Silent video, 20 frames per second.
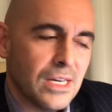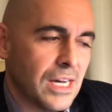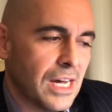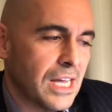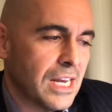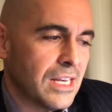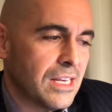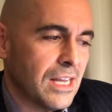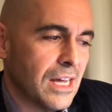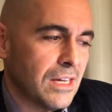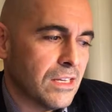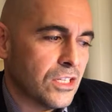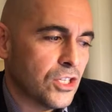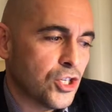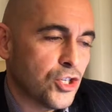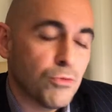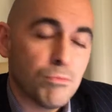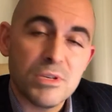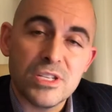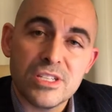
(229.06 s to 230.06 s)
And that
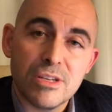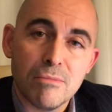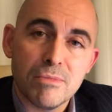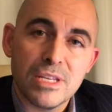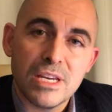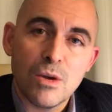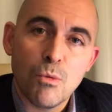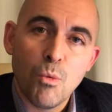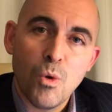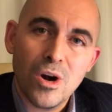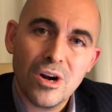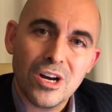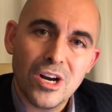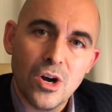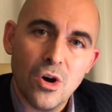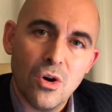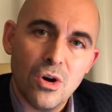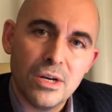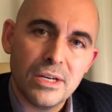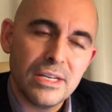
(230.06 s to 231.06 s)
should be something to work
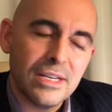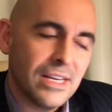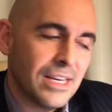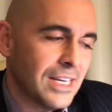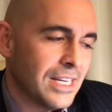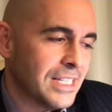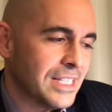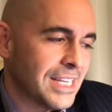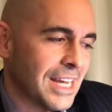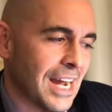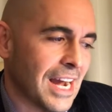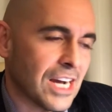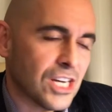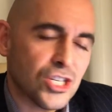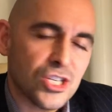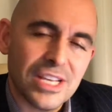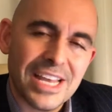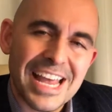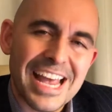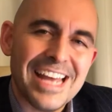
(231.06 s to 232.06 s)
on to
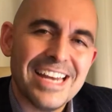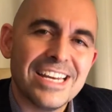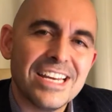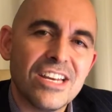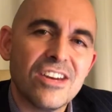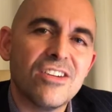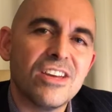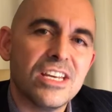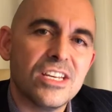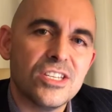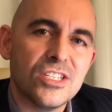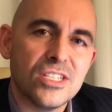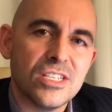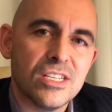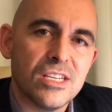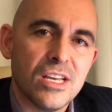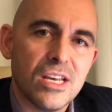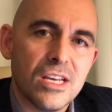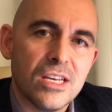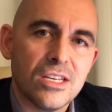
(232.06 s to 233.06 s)
actually
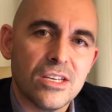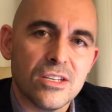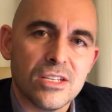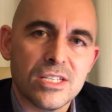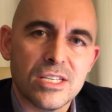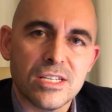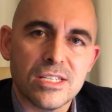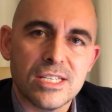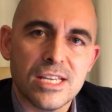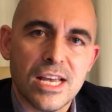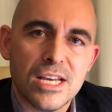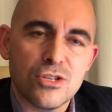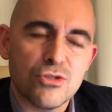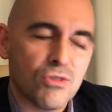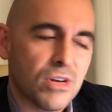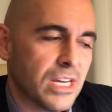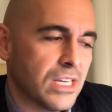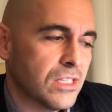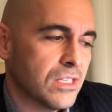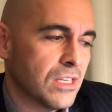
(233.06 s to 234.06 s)
increase your success
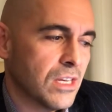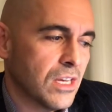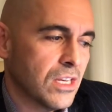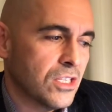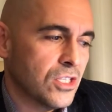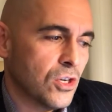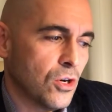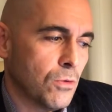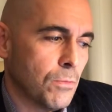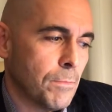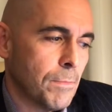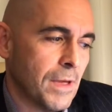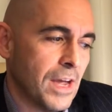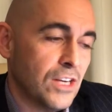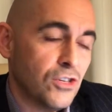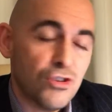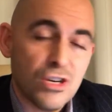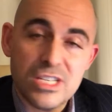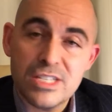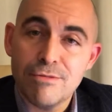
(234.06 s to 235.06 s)
rates. So,
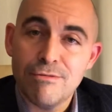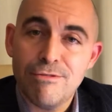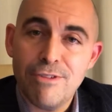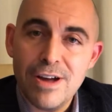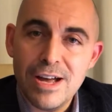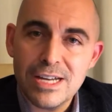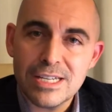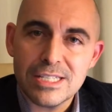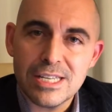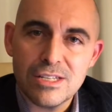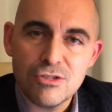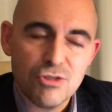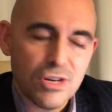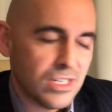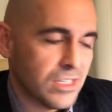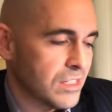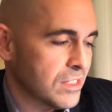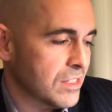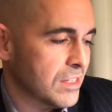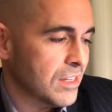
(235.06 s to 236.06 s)
interesting facts,
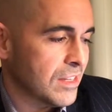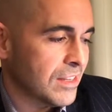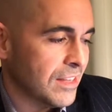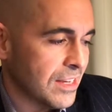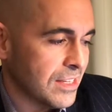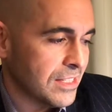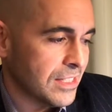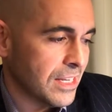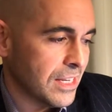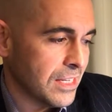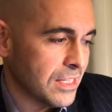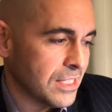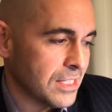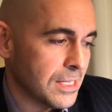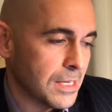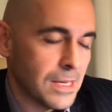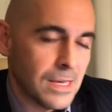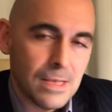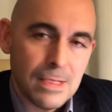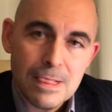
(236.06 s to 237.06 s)
interesting
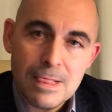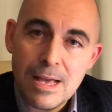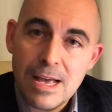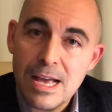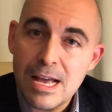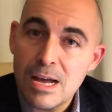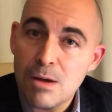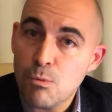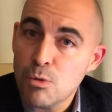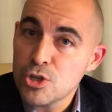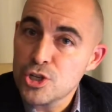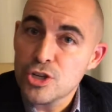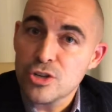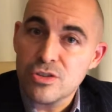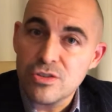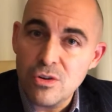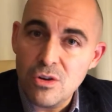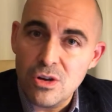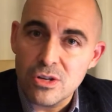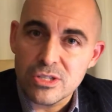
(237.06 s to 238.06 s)
statistics. What's your
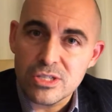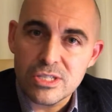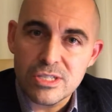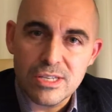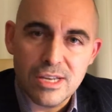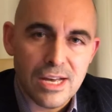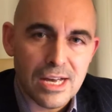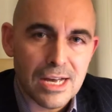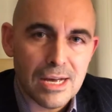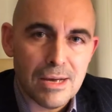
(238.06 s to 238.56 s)
thoughts?